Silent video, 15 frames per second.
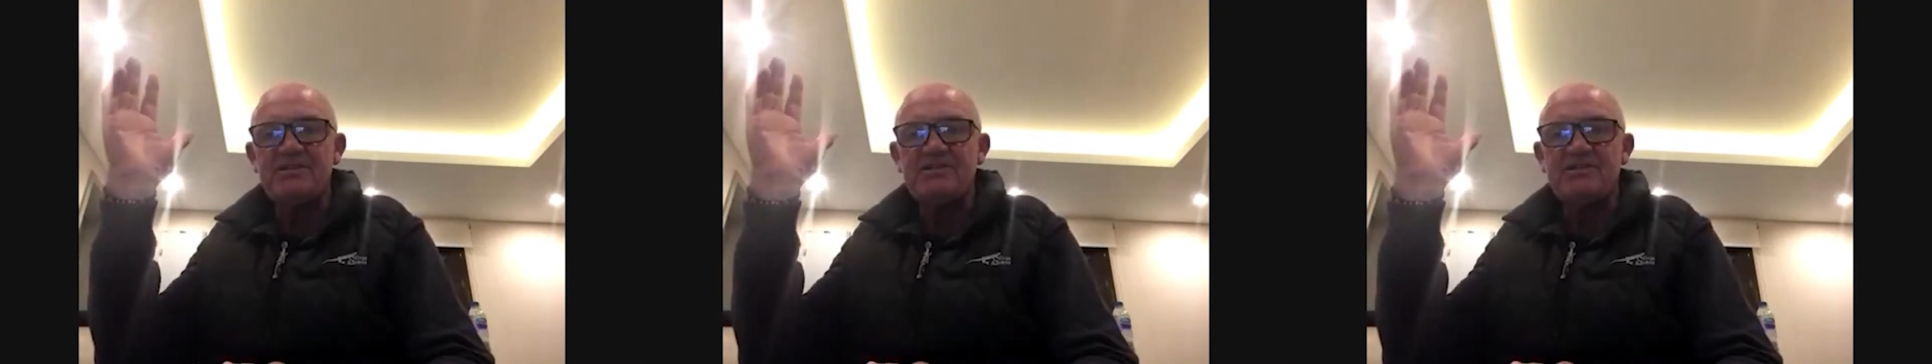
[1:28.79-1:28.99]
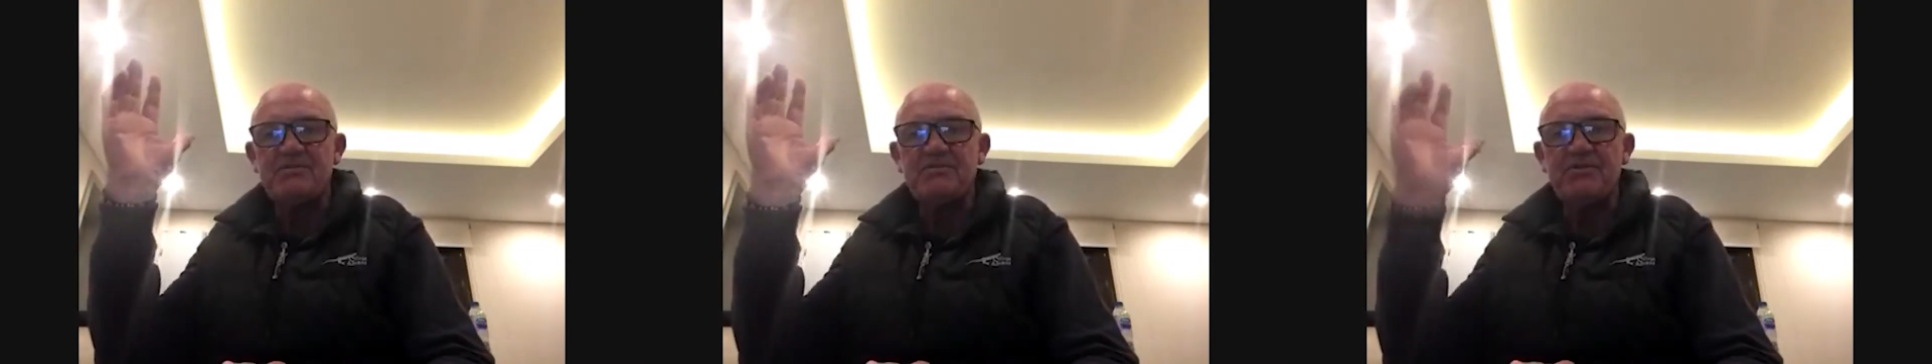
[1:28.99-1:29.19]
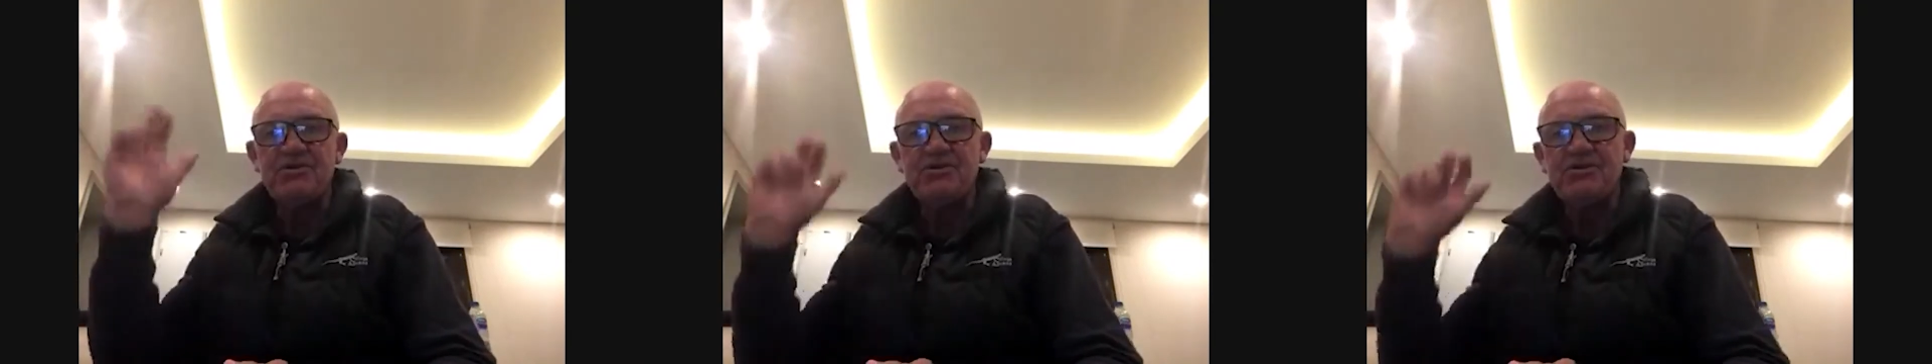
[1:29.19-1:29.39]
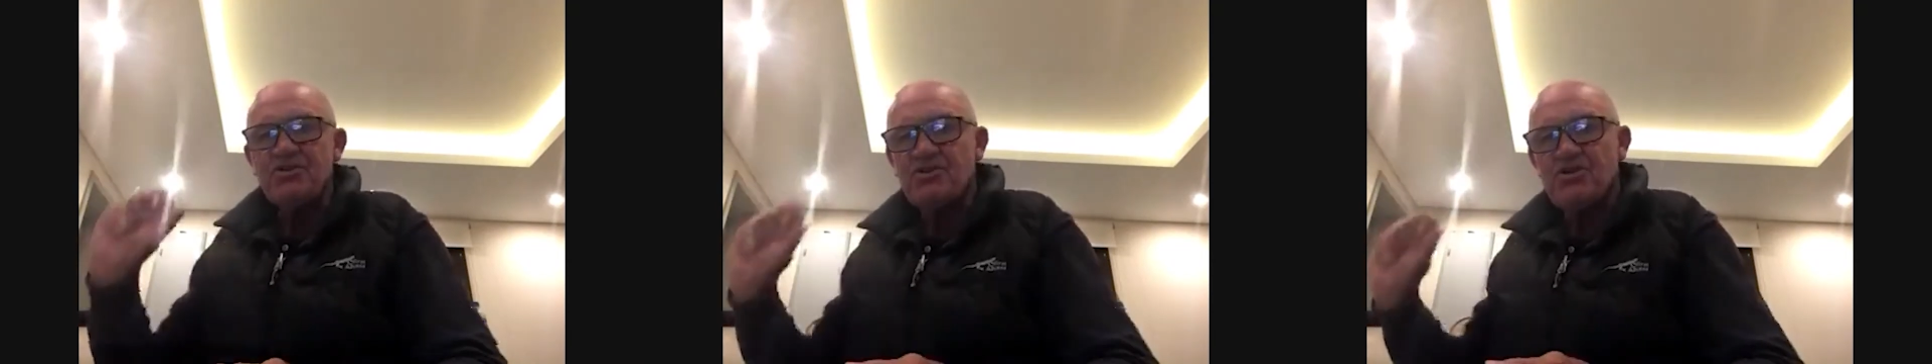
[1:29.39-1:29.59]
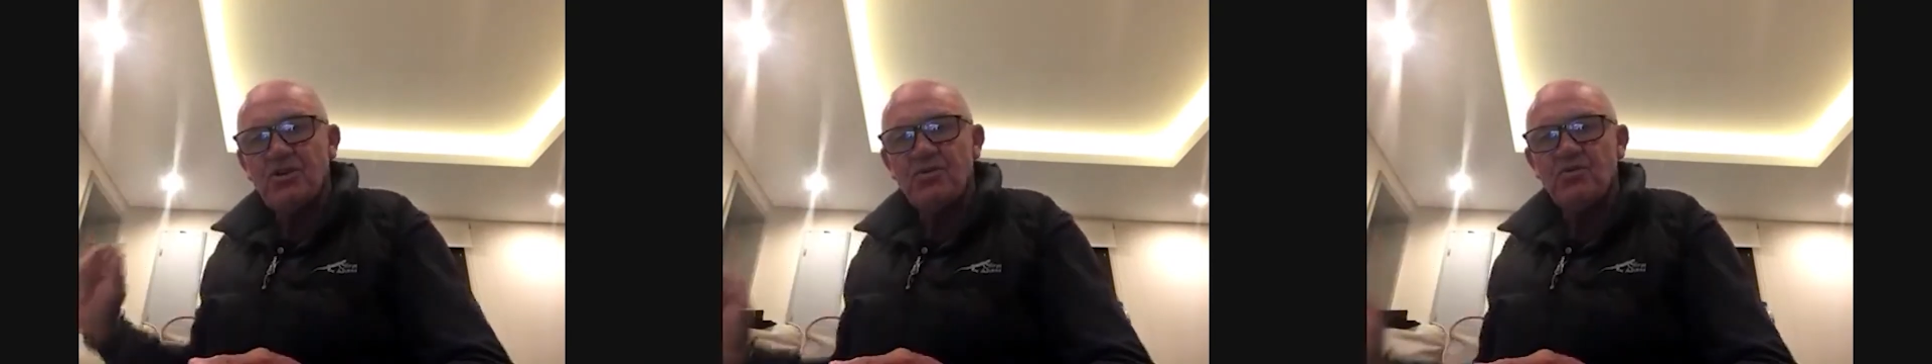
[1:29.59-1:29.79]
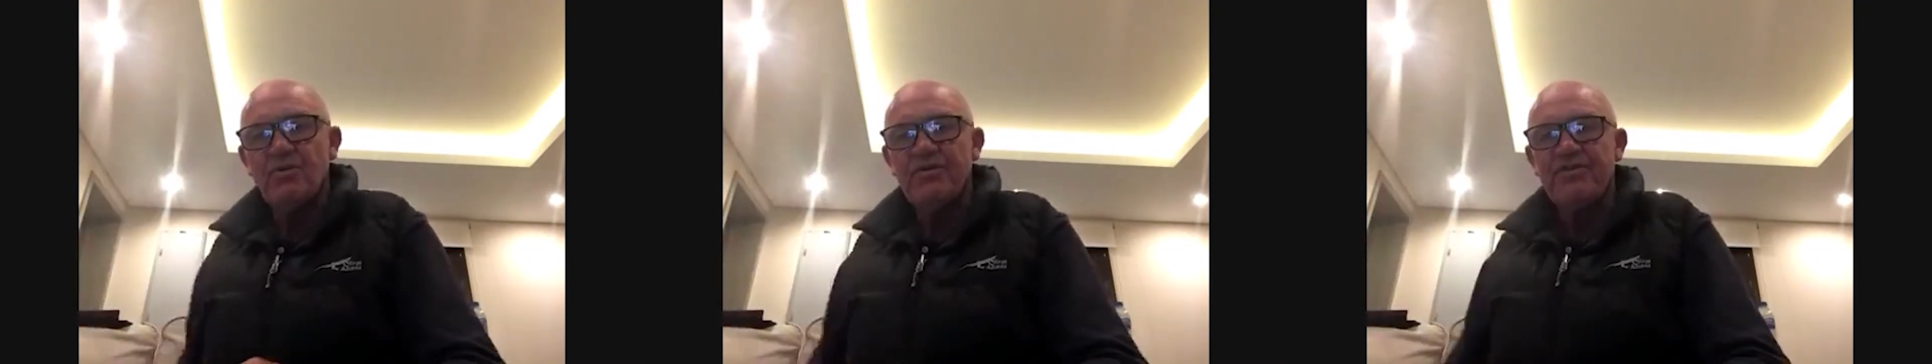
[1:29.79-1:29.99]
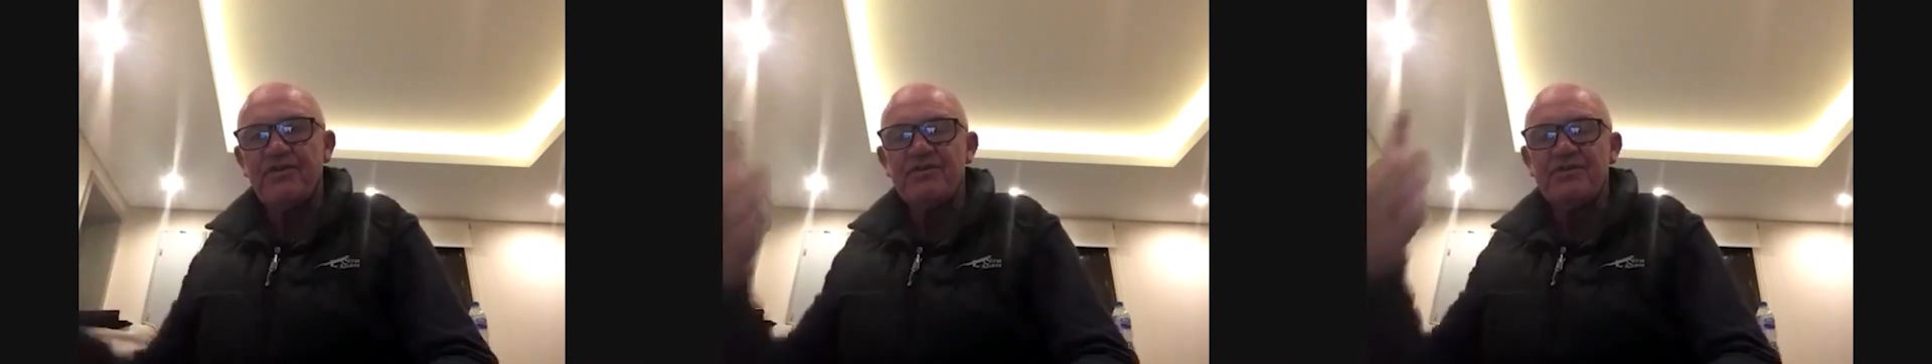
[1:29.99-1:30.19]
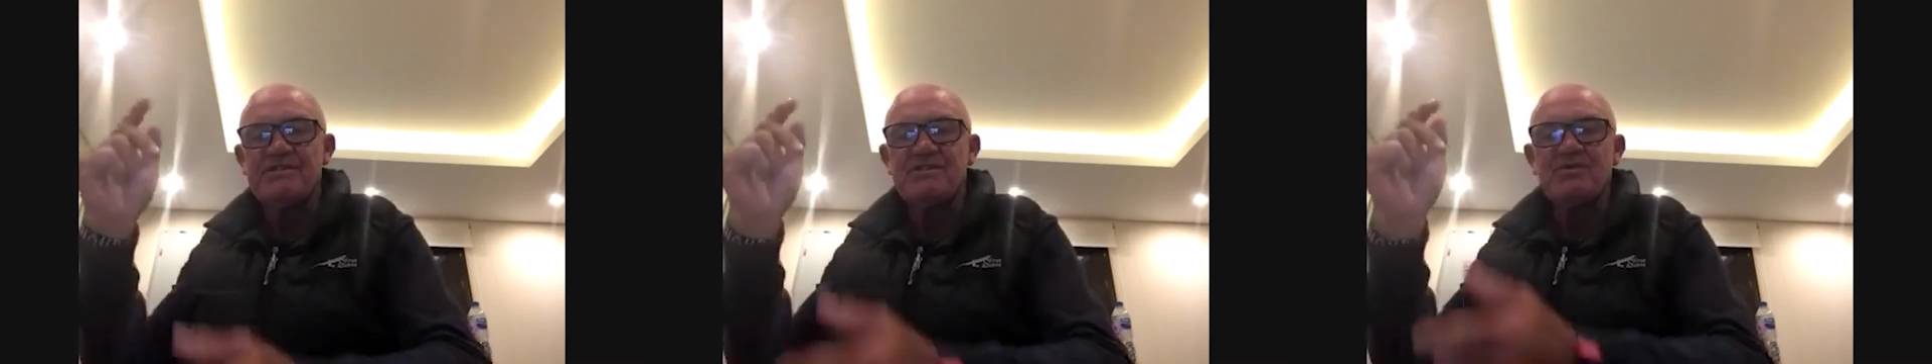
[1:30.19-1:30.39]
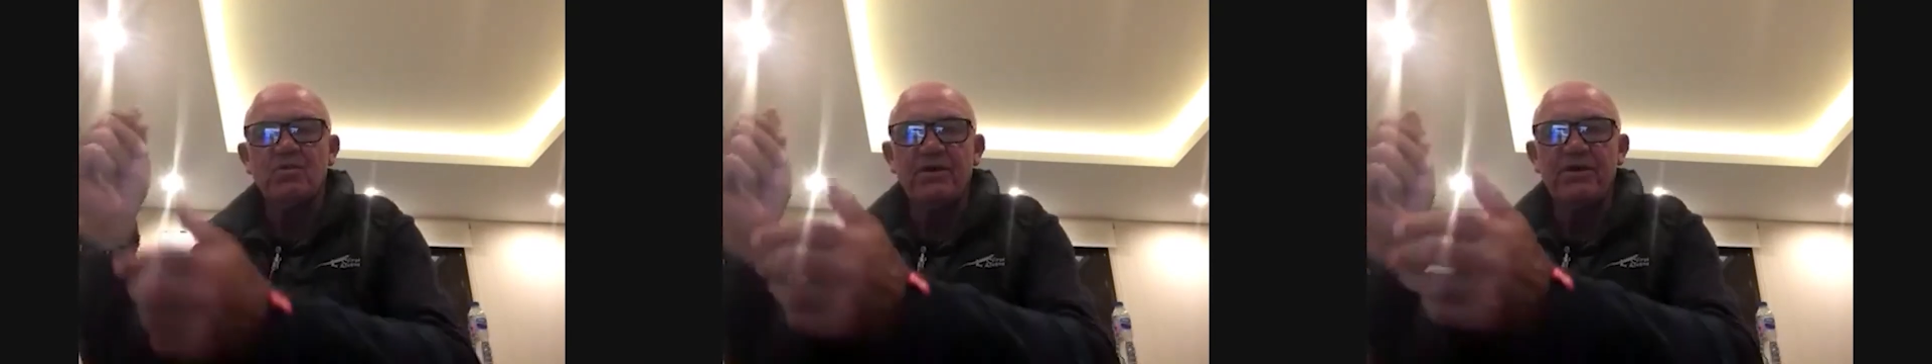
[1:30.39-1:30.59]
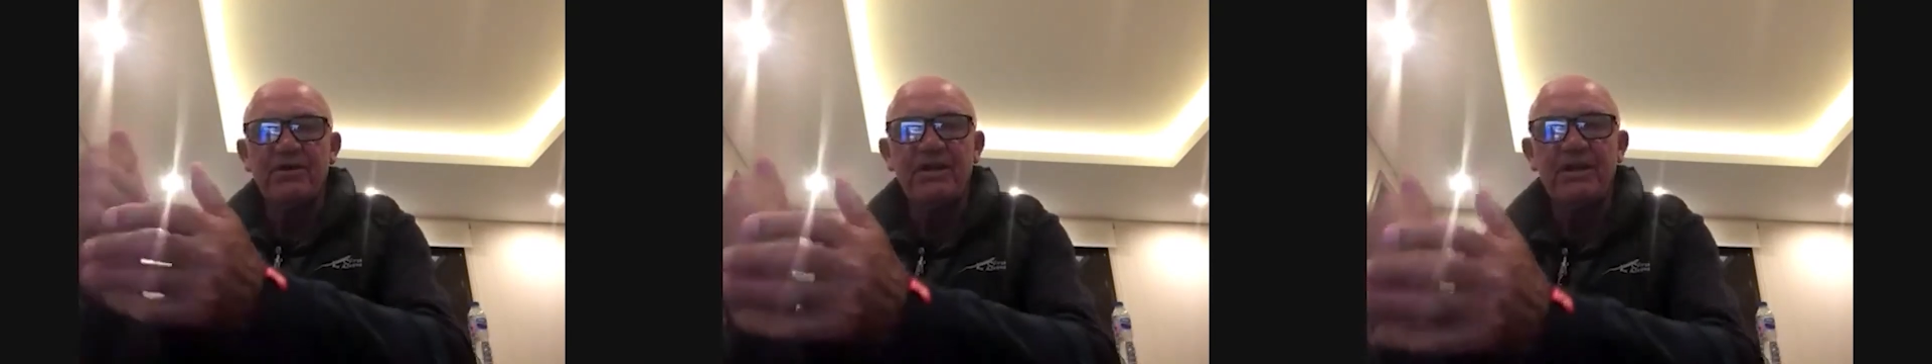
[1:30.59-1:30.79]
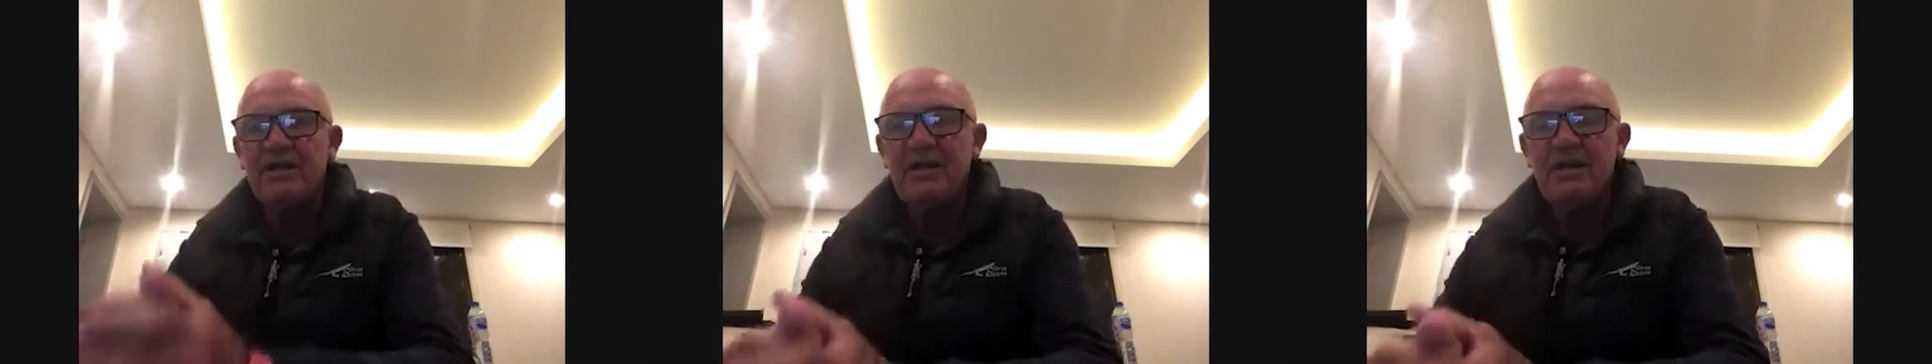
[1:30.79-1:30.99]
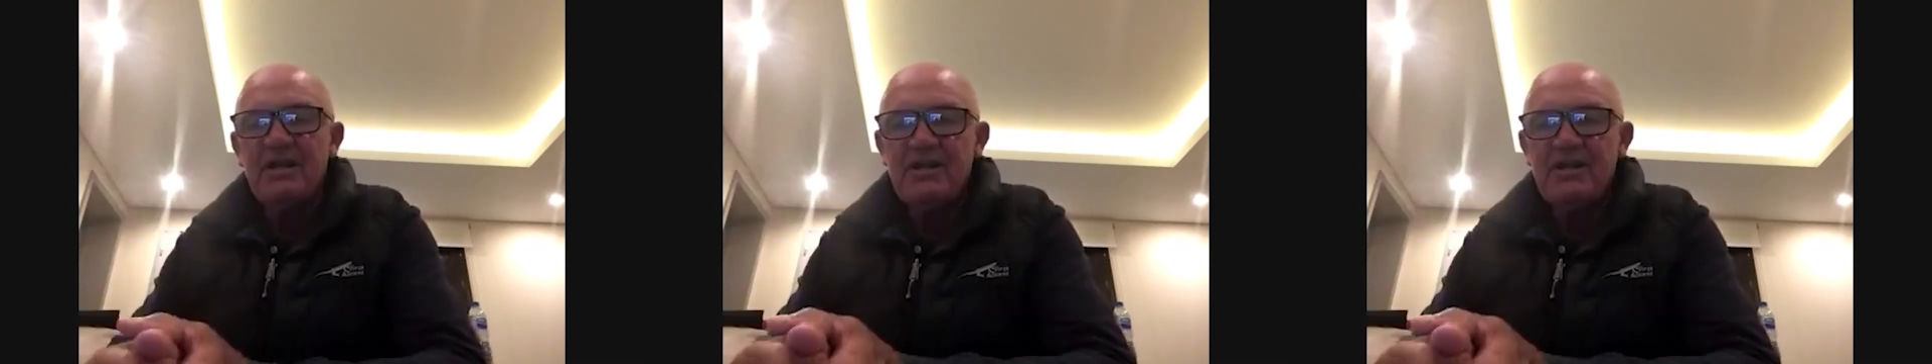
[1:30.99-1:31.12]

distribution shot with the wrist working